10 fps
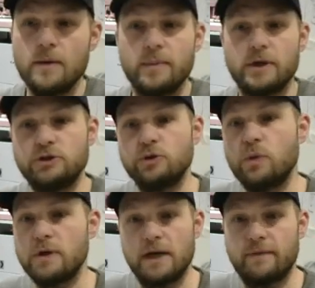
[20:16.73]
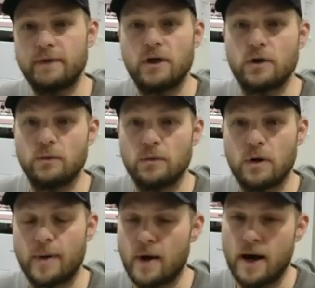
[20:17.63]
because you wouldn't have a clue
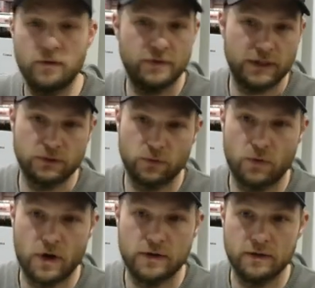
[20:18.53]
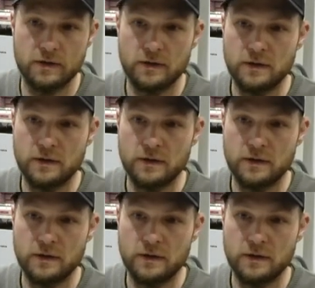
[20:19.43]
about how things were run,